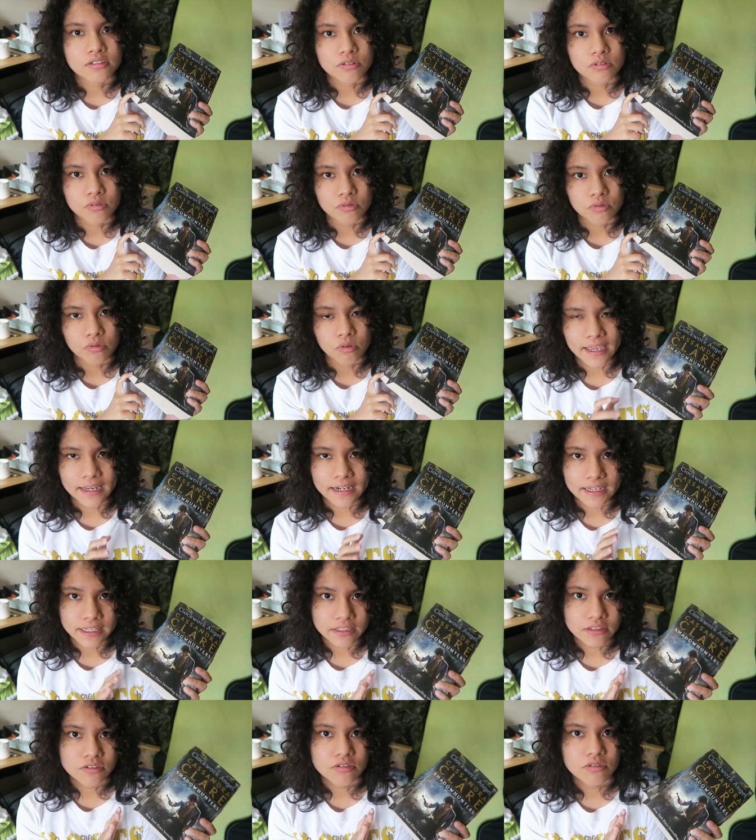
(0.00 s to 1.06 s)
to get
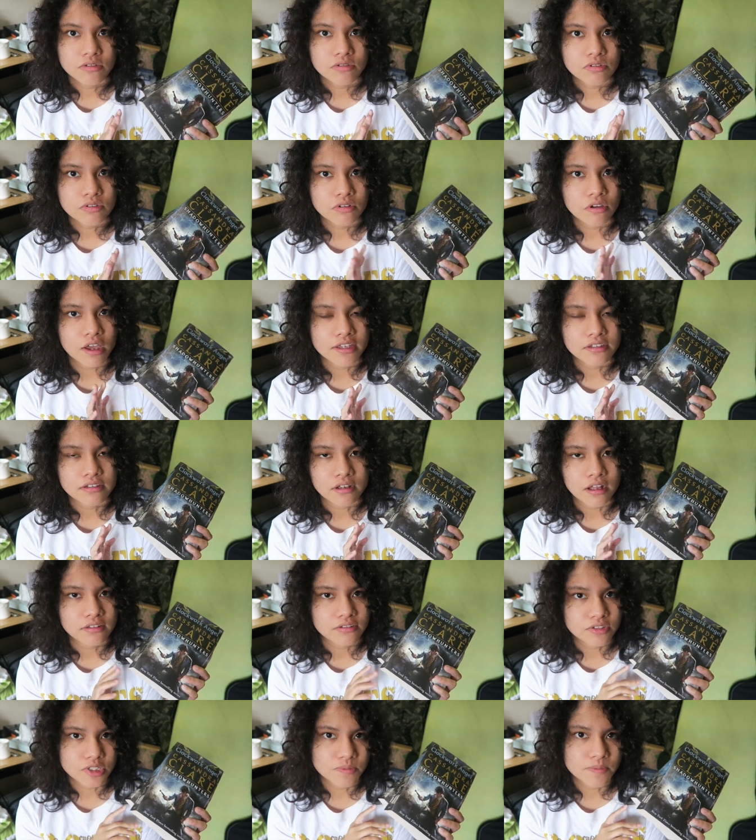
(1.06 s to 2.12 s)
into so I,
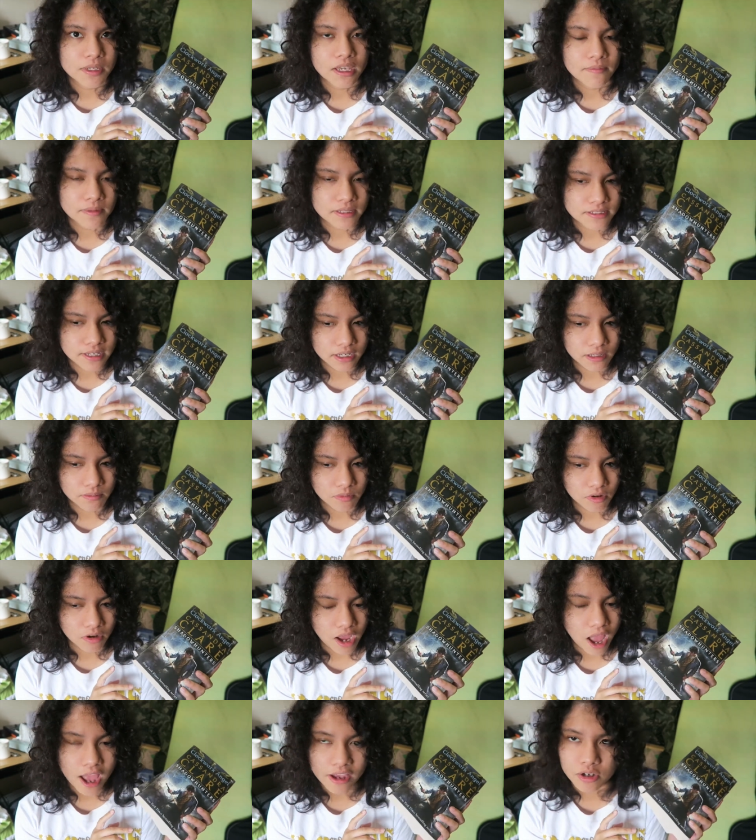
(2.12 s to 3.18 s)
will just pick up the second
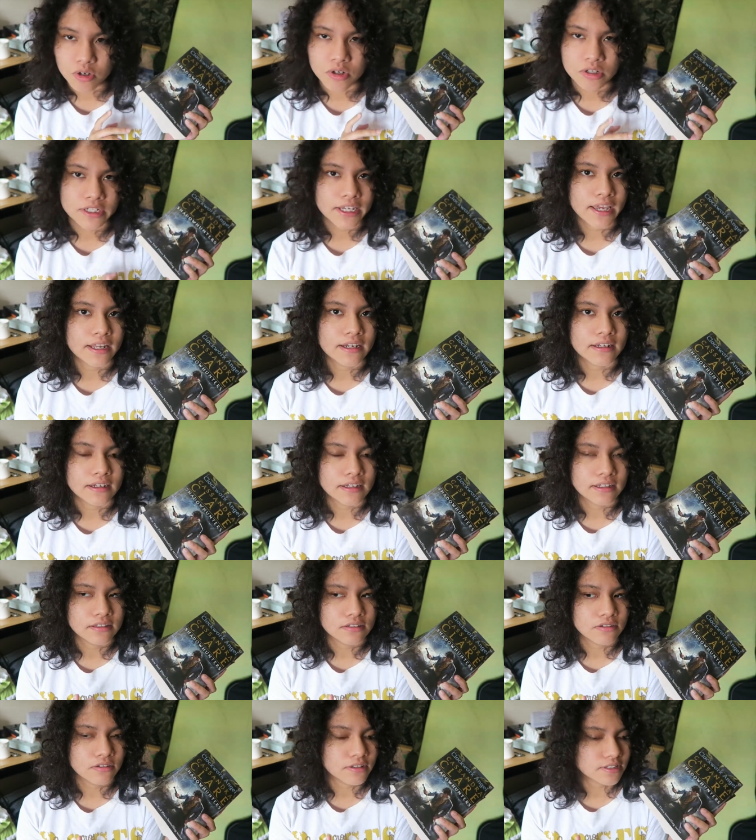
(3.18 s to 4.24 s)
book. I couldn't get
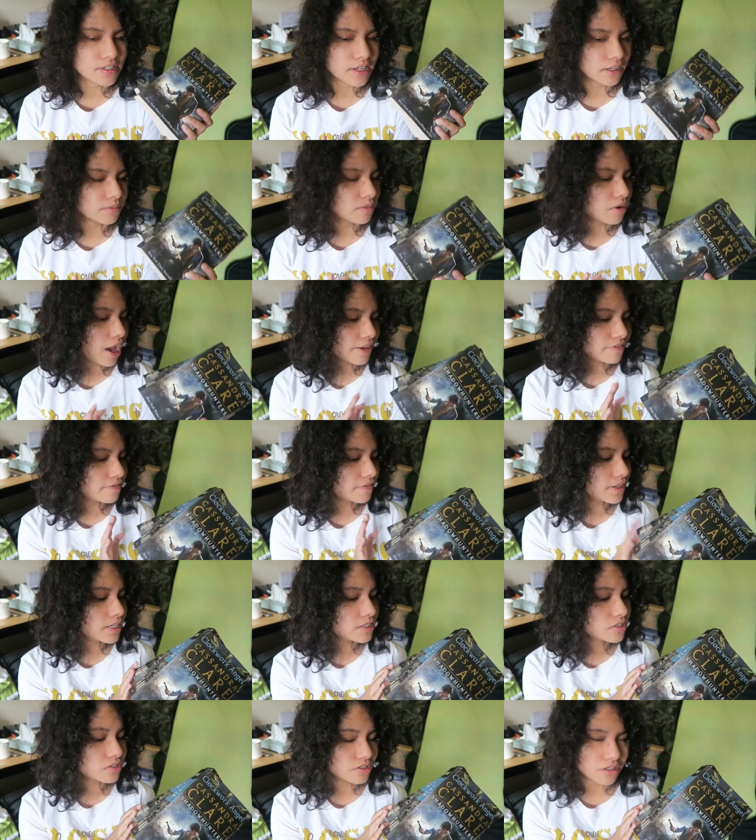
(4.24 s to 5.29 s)
into the second book. I
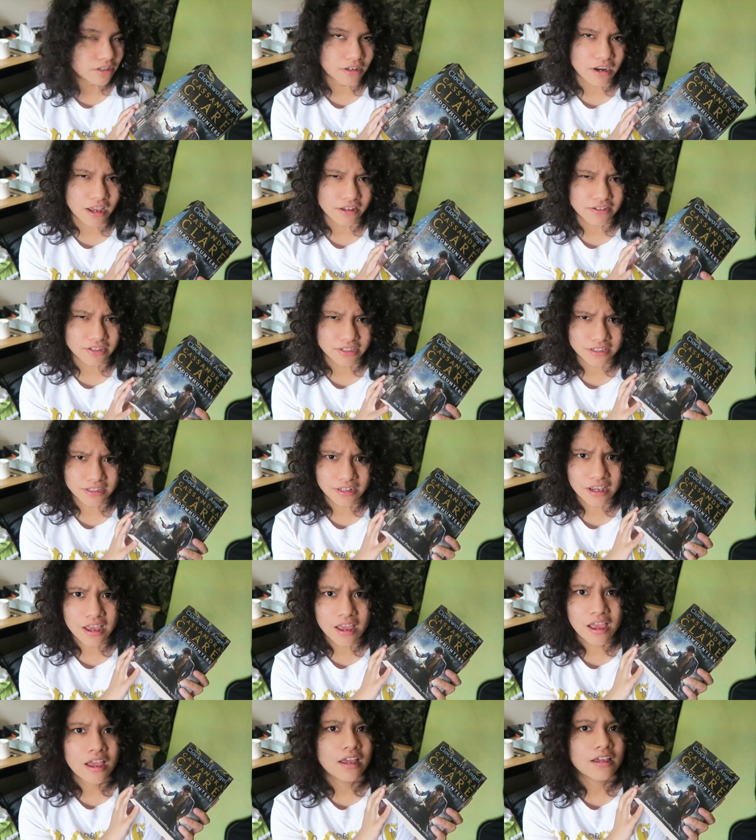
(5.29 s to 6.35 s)
finished it I just
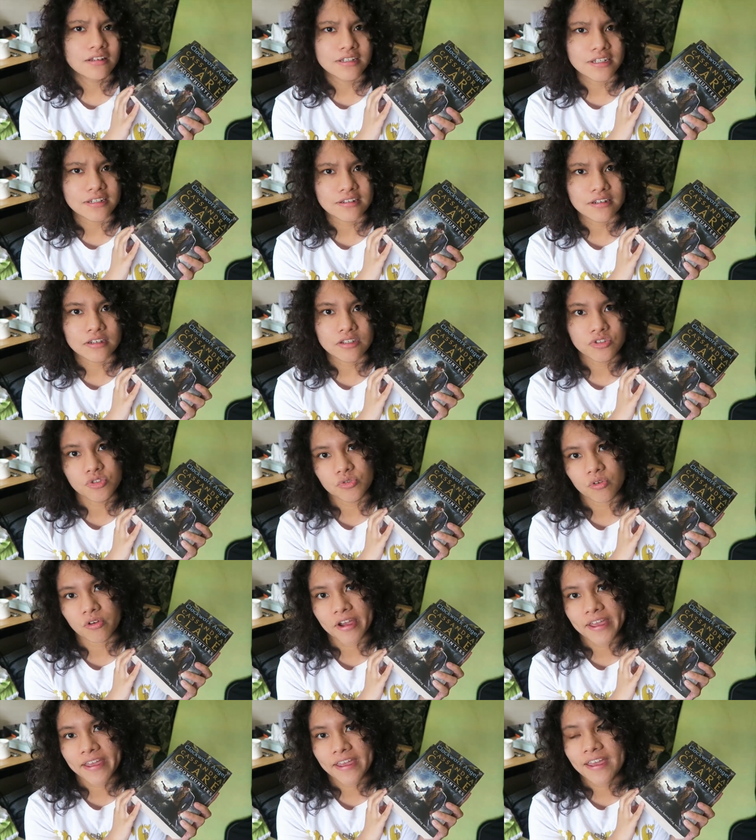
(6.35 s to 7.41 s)
didn't
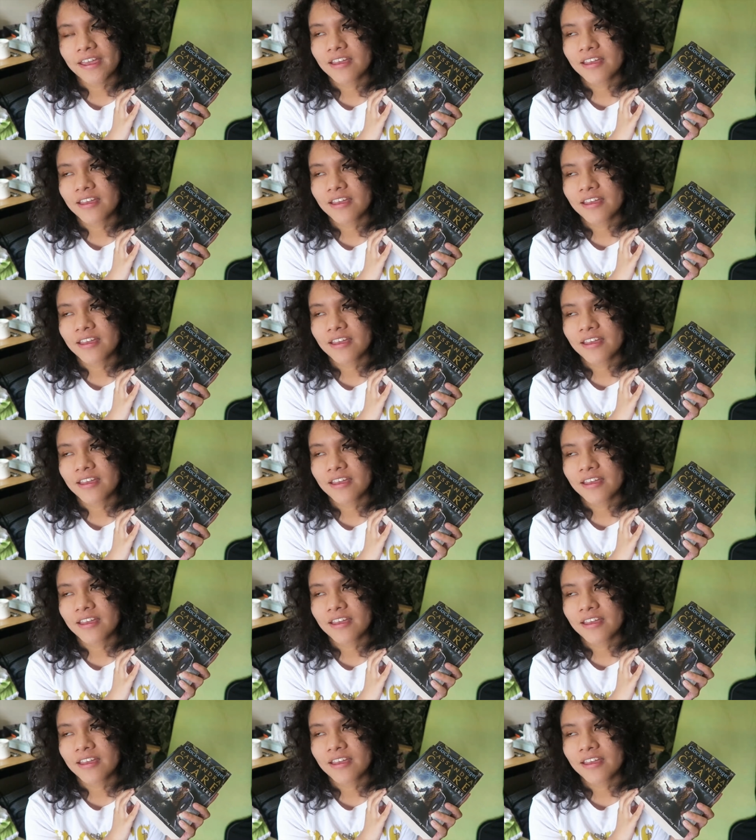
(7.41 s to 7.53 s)
enjoy